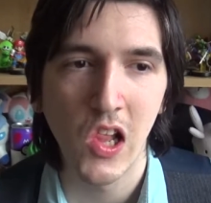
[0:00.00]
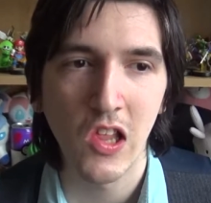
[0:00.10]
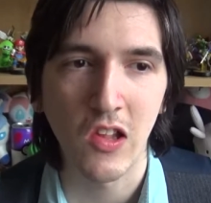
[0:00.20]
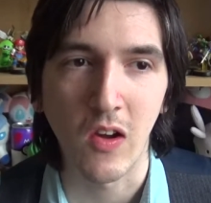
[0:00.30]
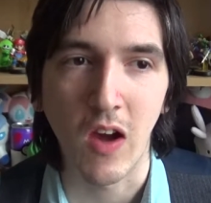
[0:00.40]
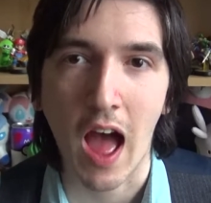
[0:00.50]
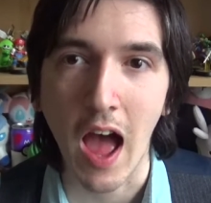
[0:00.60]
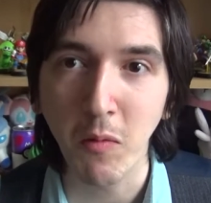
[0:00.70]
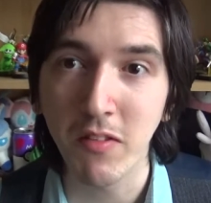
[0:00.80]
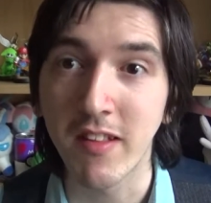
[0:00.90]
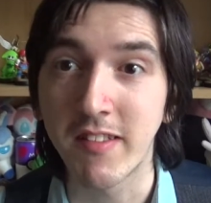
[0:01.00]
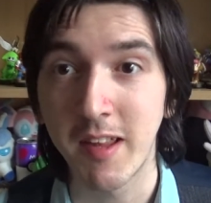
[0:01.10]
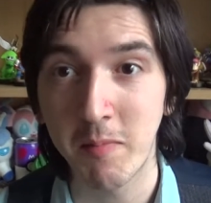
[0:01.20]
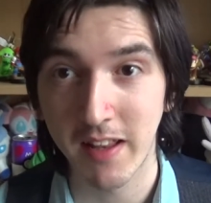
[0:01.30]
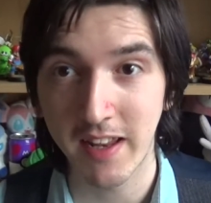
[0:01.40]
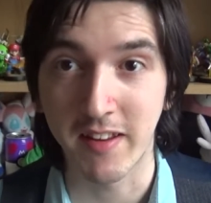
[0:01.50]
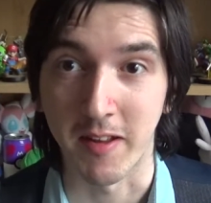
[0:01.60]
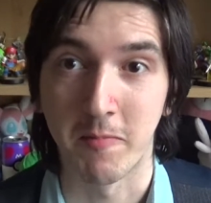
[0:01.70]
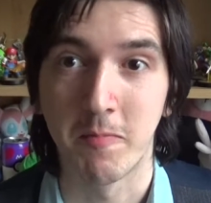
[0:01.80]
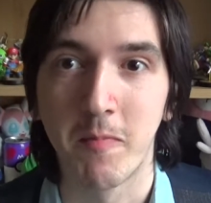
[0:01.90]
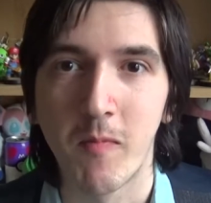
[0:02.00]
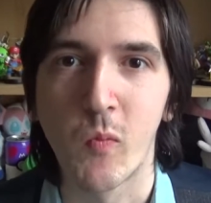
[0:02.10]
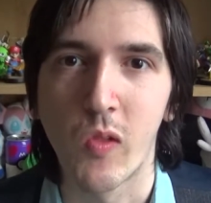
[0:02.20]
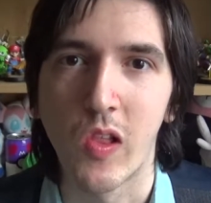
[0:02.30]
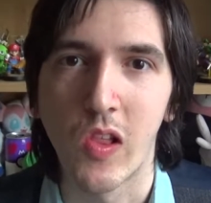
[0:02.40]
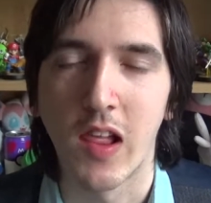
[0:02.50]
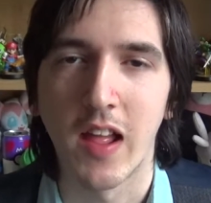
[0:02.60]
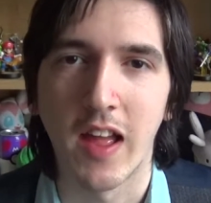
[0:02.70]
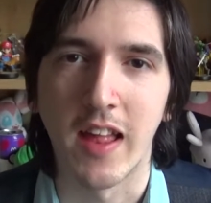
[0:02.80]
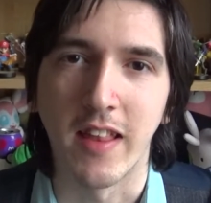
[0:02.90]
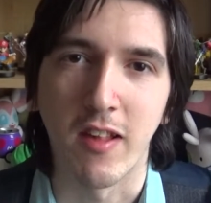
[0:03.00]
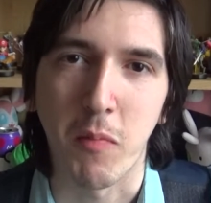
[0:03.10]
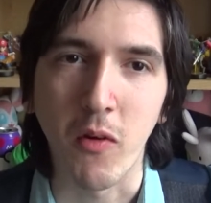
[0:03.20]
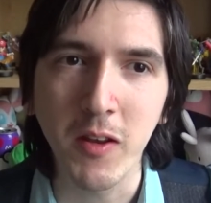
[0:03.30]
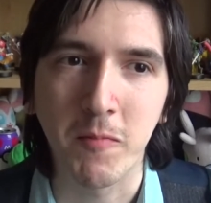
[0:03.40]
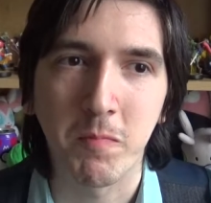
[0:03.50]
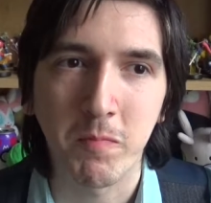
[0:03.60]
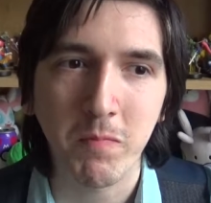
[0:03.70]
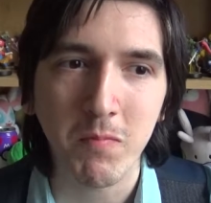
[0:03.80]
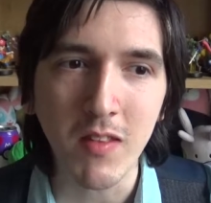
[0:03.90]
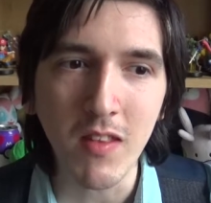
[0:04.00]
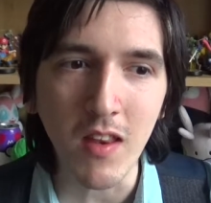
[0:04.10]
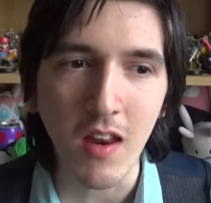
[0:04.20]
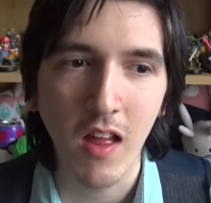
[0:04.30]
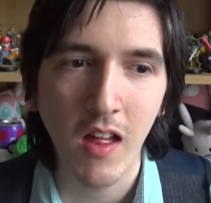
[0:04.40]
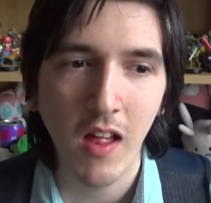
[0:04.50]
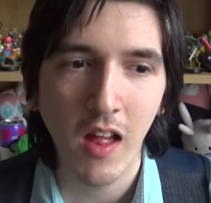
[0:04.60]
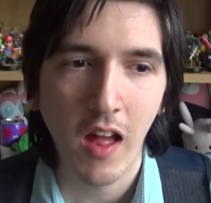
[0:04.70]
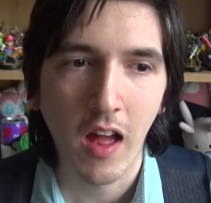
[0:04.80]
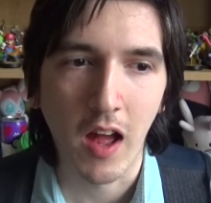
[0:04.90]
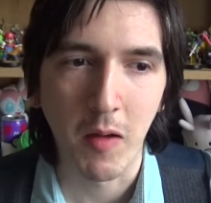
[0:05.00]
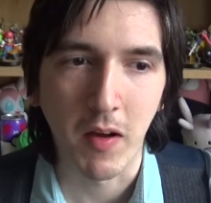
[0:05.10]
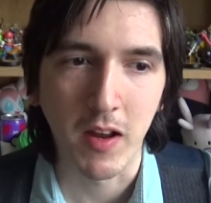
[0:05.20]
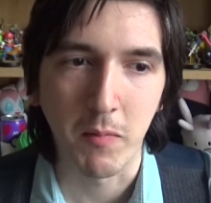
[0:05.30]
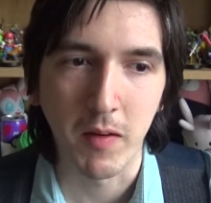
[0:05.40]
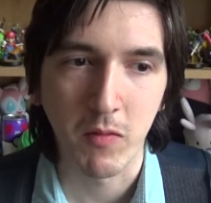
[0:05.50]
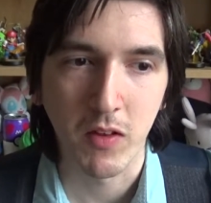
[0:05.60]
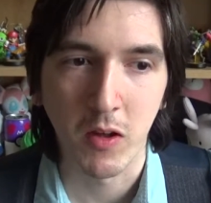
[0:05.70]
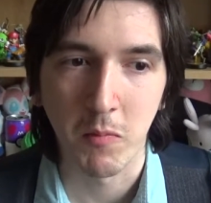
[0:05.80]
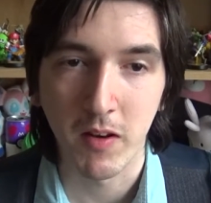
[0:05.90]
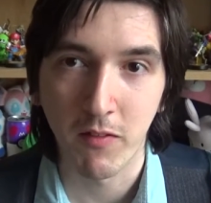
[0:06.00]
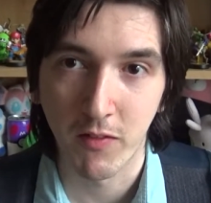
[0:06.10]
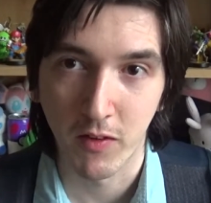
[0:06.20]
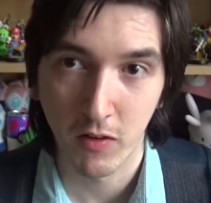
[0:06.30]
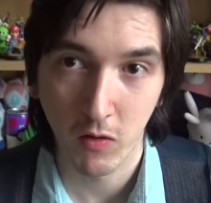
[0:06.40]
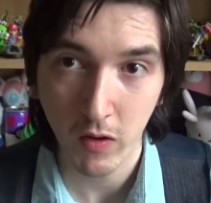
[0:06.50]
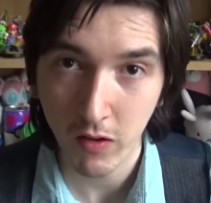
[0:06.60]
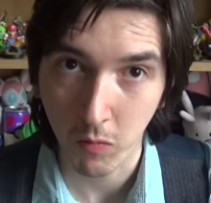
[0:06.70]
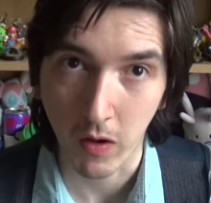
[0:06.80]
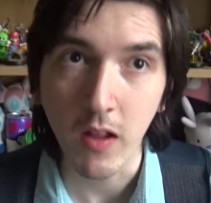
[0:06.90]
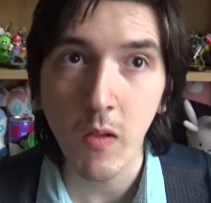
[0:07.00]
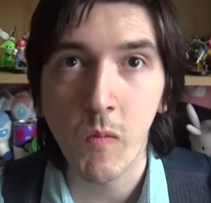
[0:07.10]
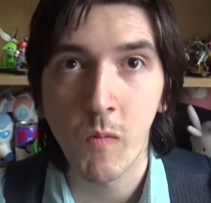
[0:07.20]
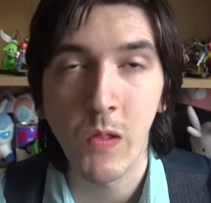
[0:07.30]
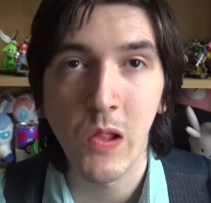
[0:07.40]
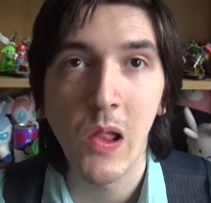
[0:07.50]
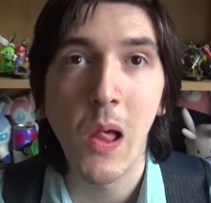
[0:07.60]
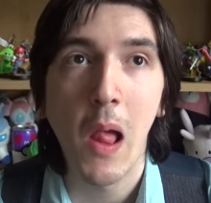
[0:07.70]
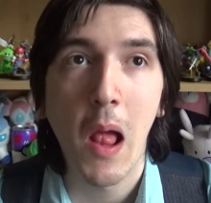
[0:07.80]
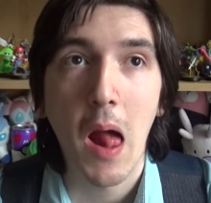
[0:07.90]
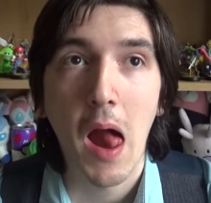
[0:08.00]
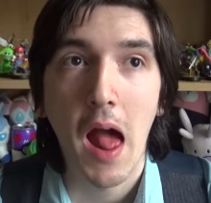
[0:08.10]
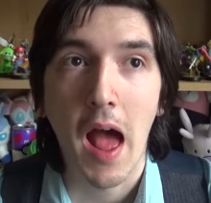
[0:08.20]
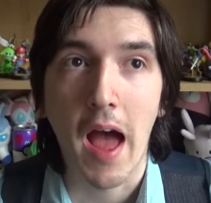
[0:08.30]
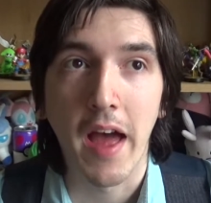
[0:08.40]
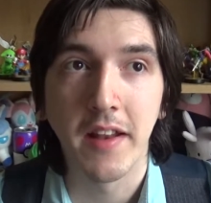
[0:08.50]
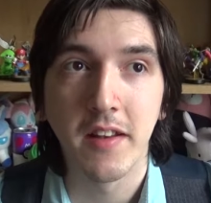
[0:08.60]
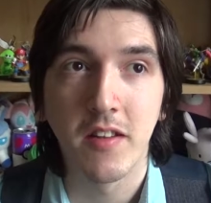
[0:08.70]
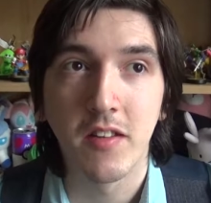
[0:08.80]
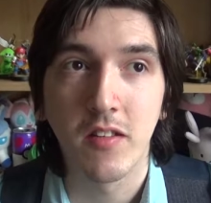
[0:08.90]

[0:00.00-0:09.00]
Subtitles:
So, I was the team leader at this point. I'd been with the company for quite a while, and